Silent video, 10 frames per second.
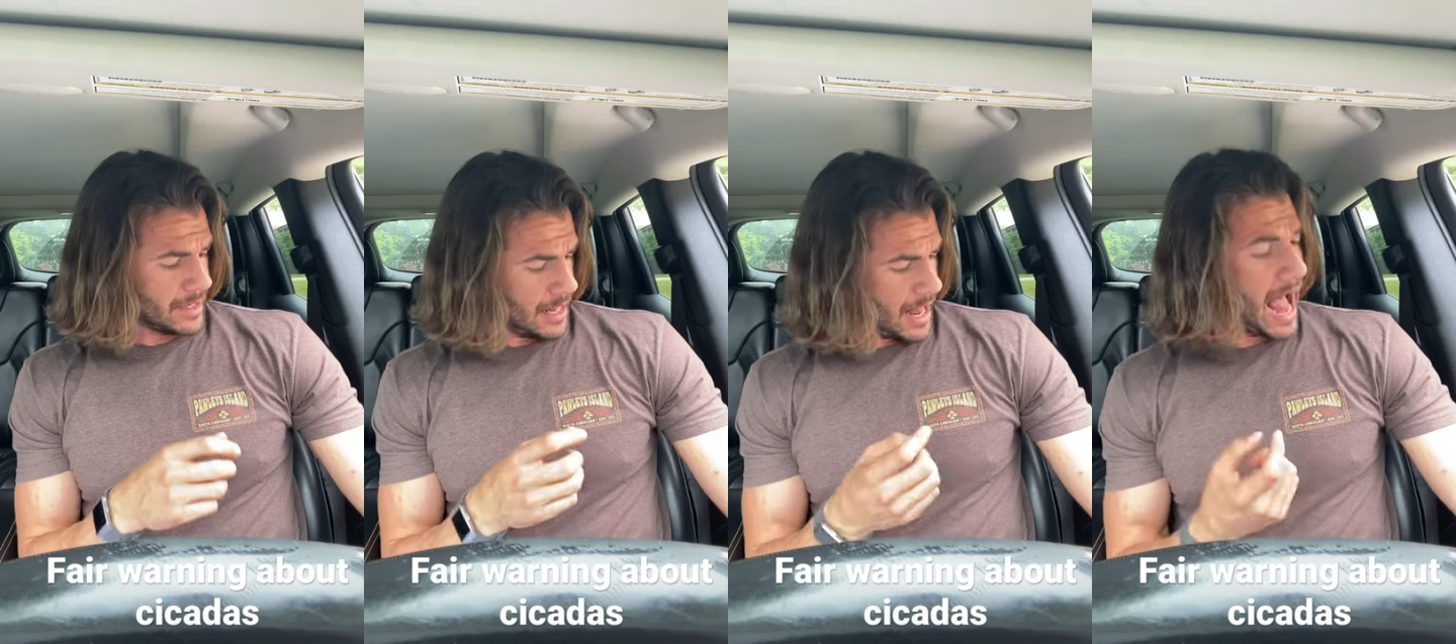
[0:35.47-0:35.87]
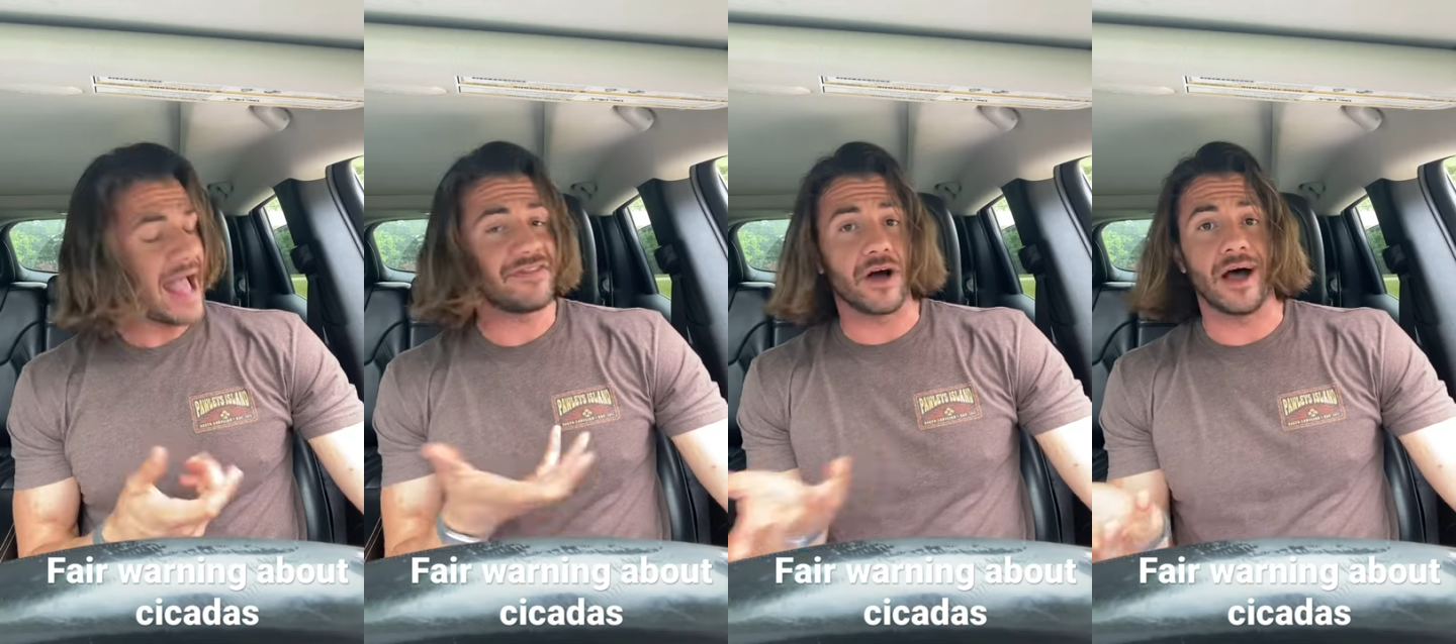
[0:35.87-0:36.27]

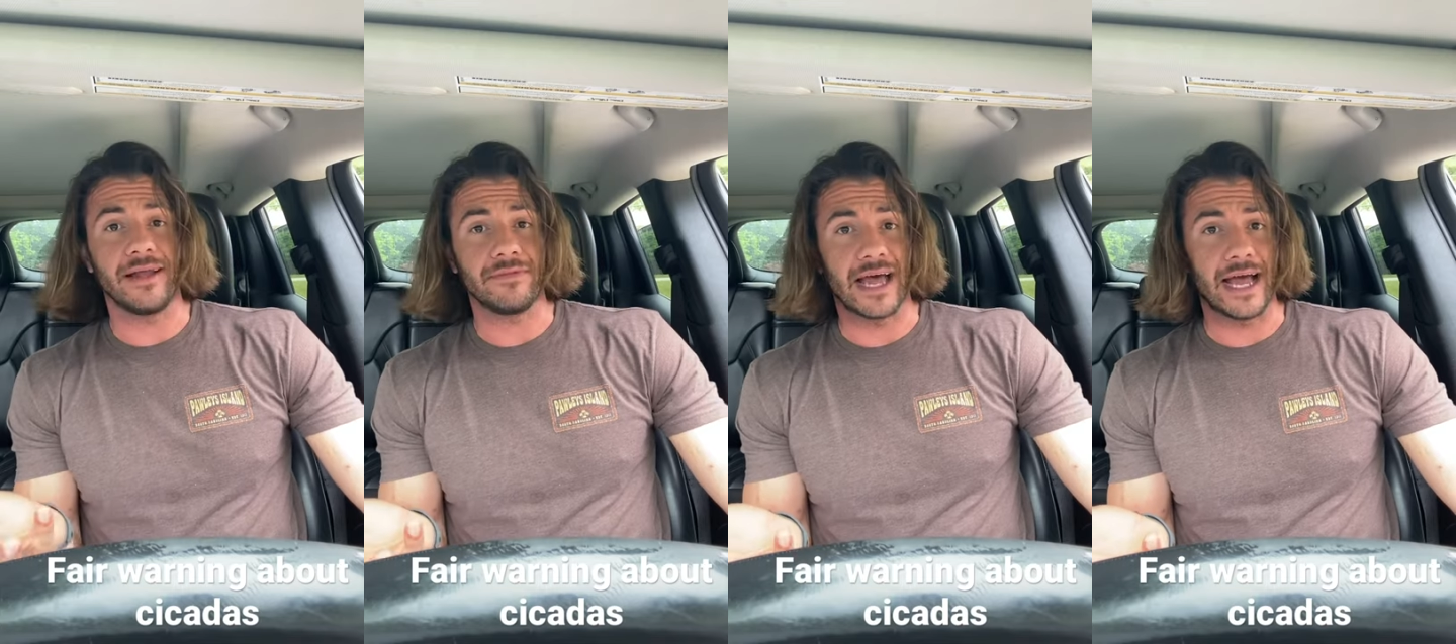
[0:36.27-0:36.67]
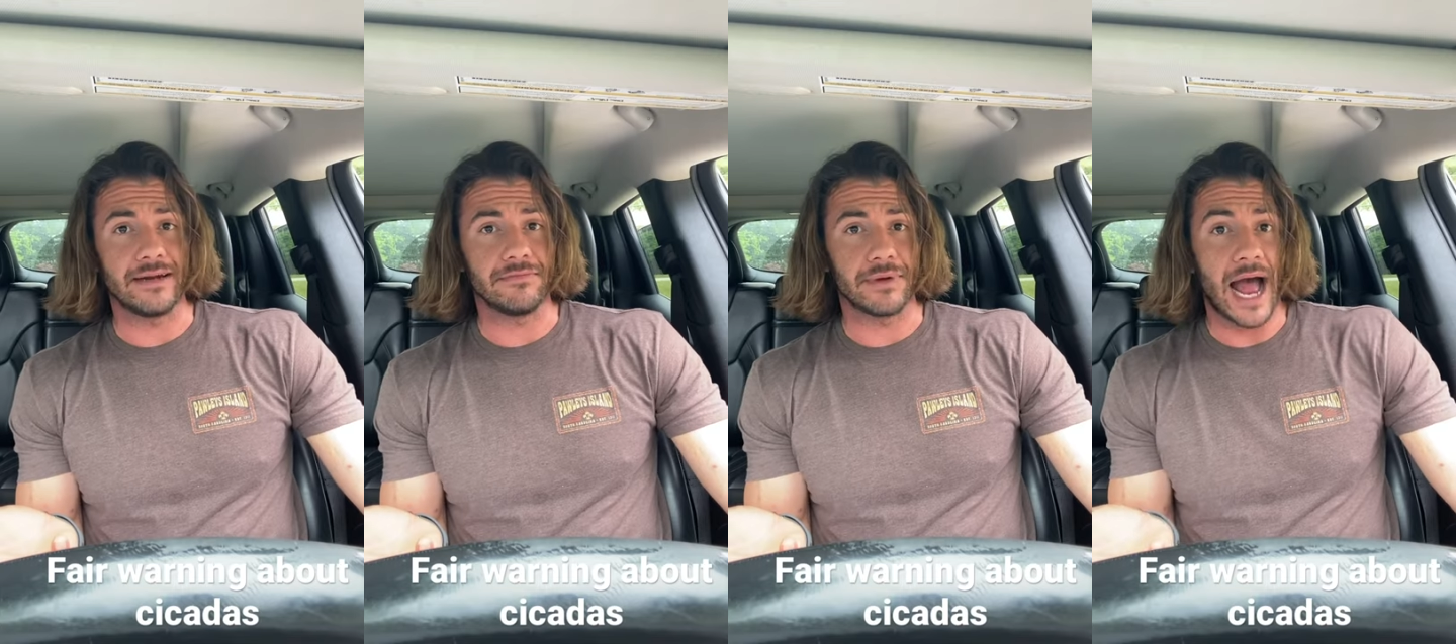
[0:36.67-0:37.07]
I thought that
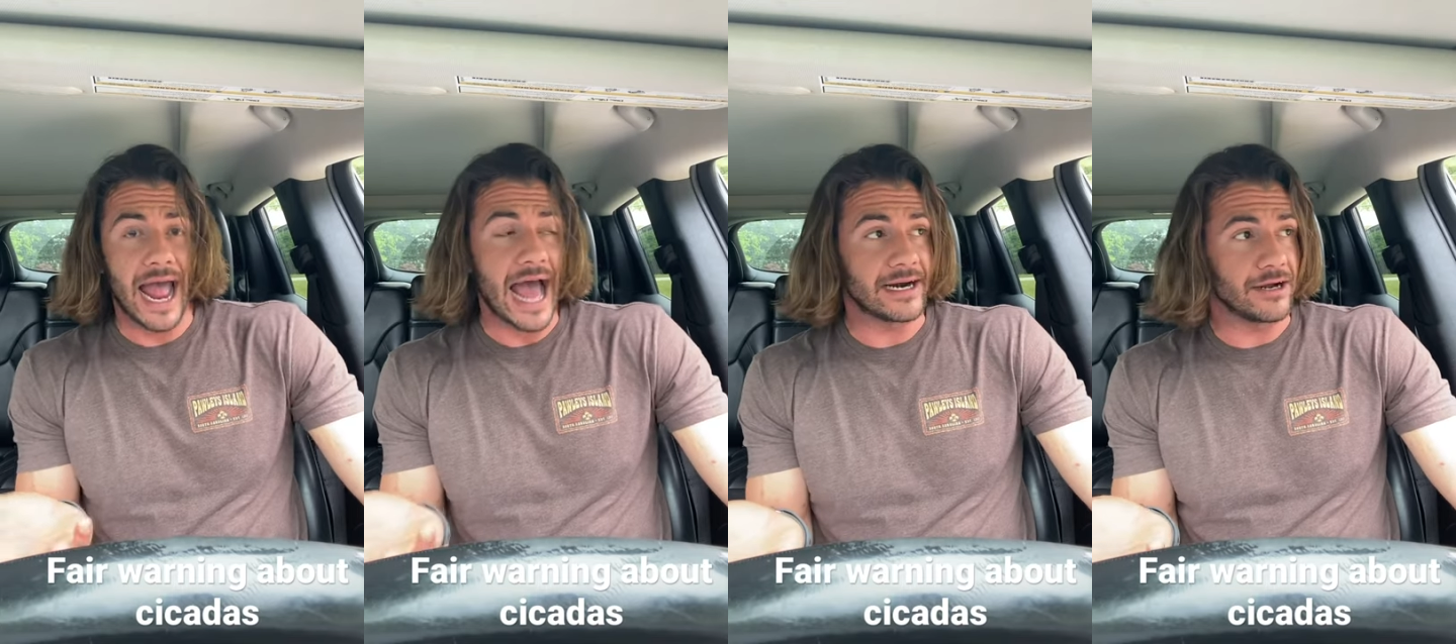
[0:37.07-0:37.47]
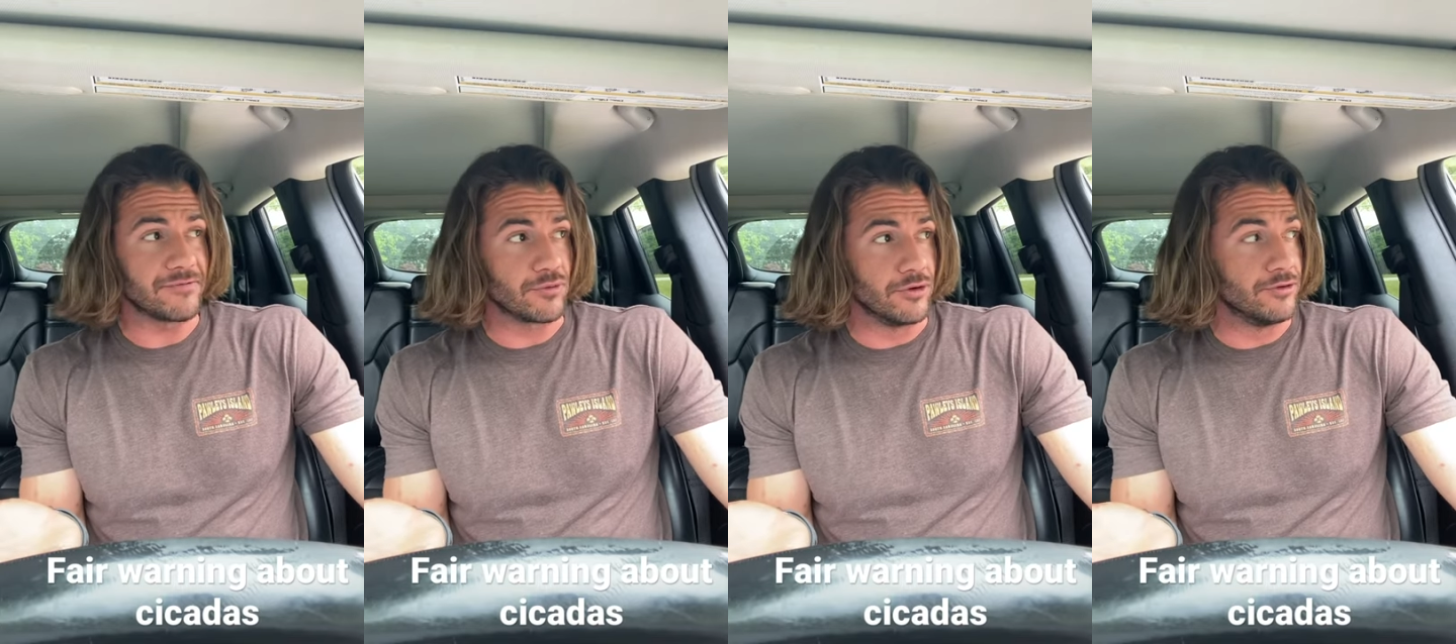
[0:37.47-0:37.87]
I had
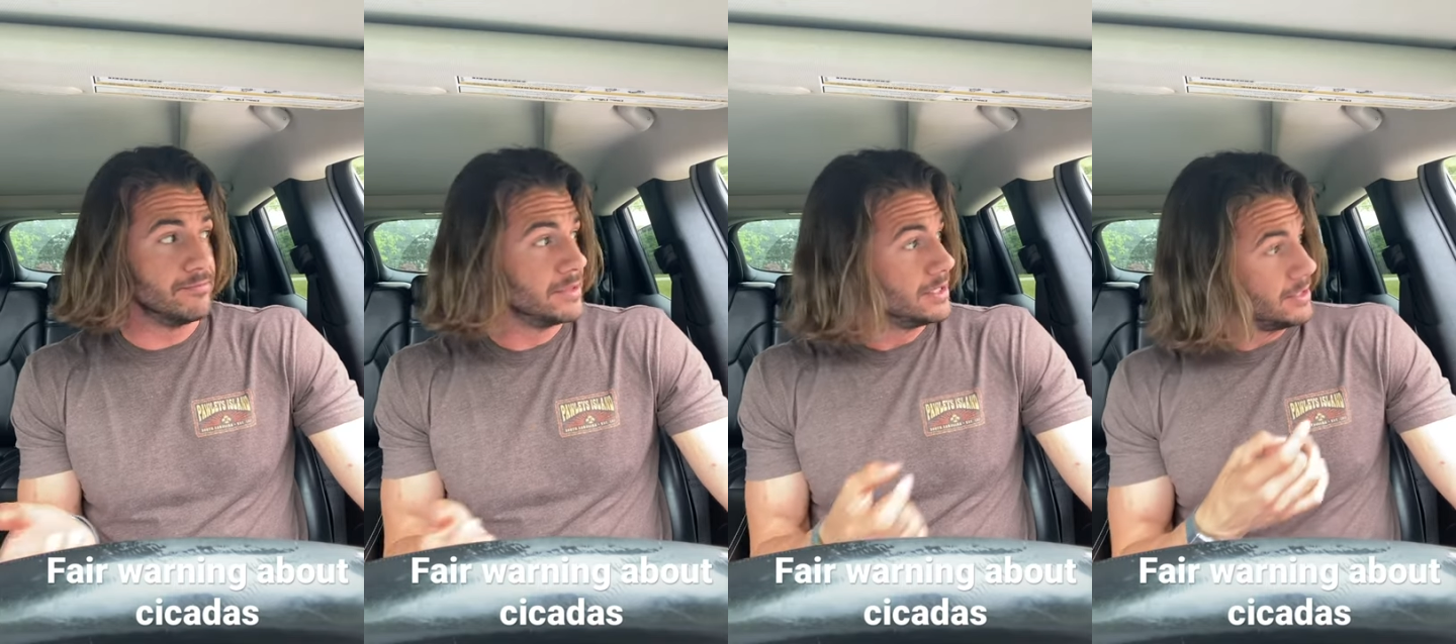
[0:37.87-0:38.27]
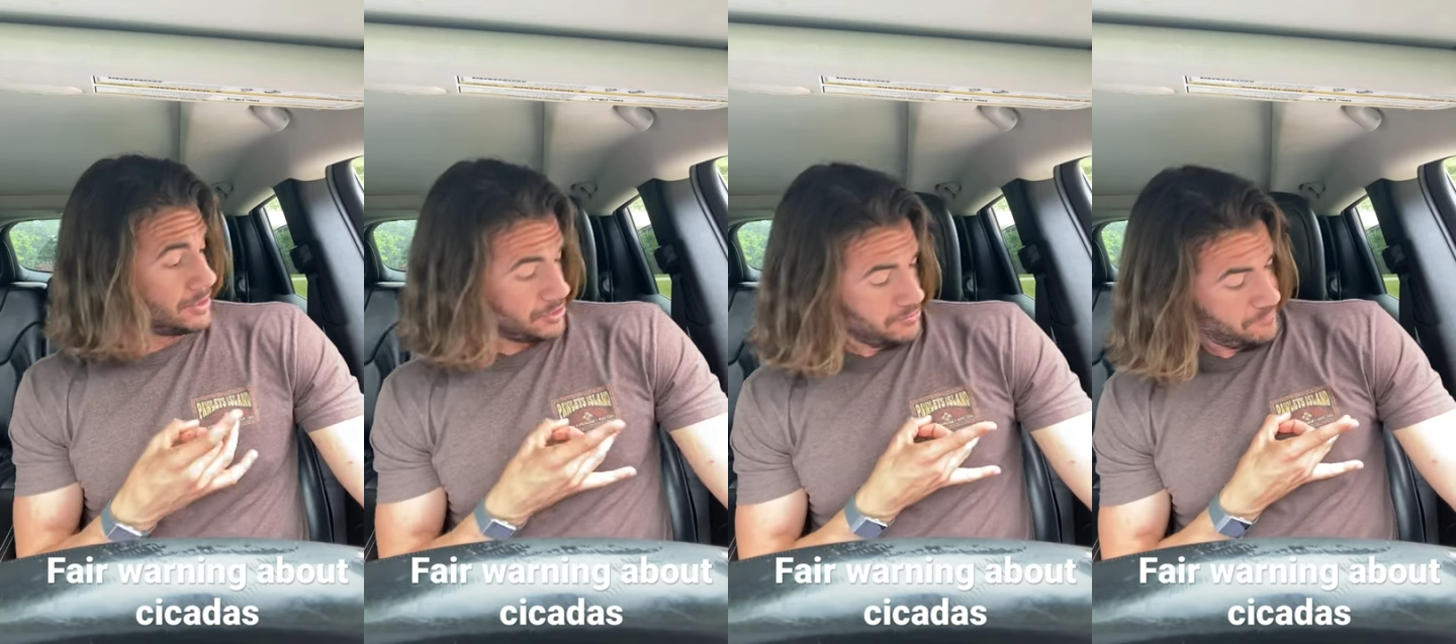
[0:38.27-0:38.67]
enough room
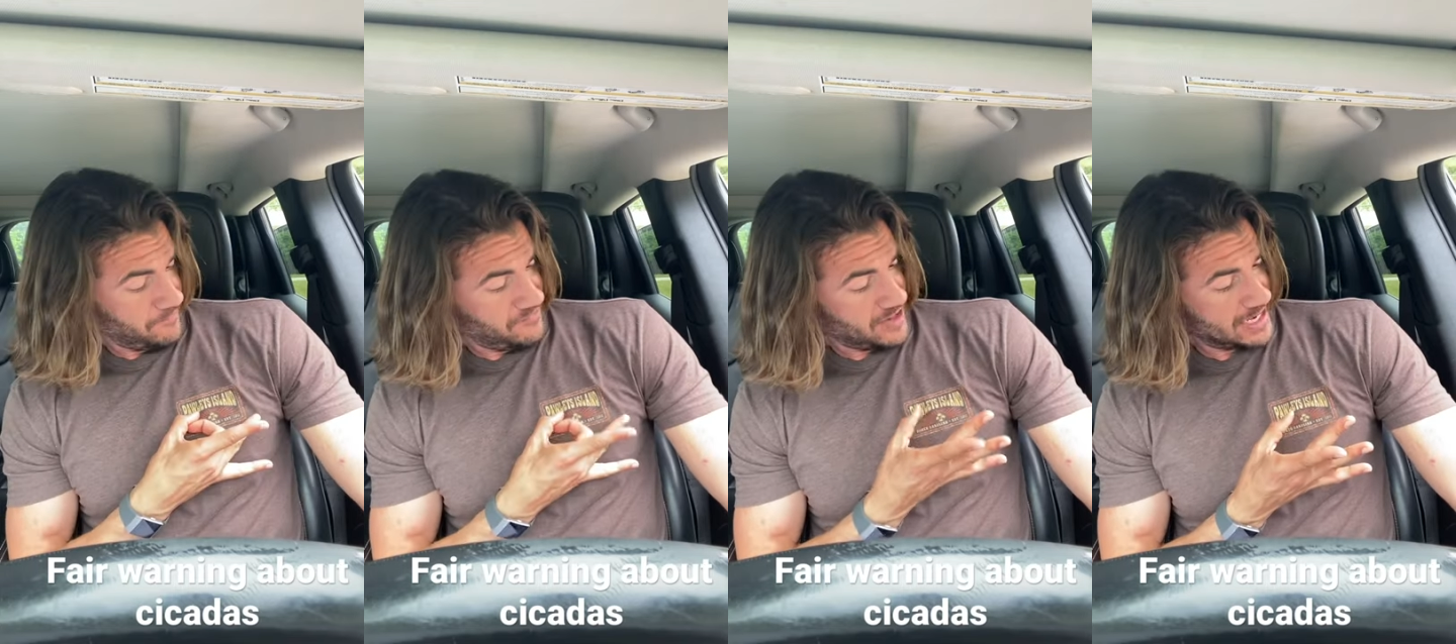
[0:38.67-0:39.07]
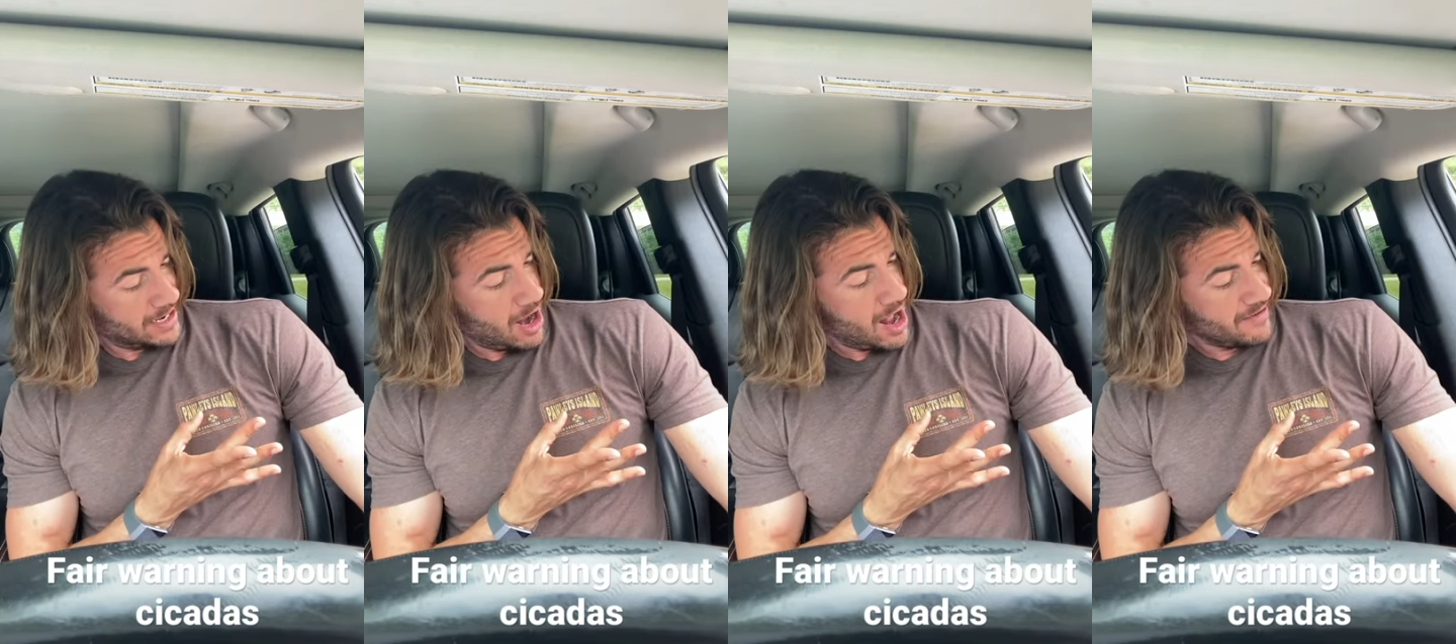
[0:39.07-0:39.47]
to flick
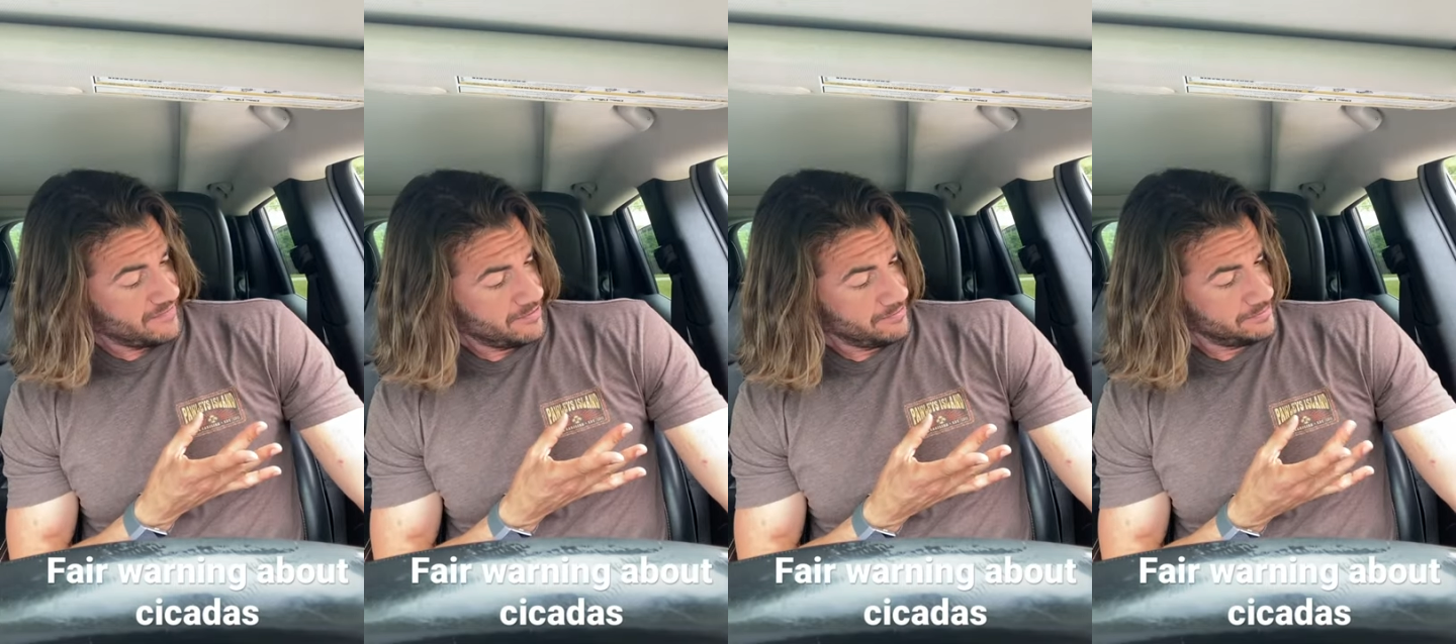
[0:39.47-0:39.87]
it off.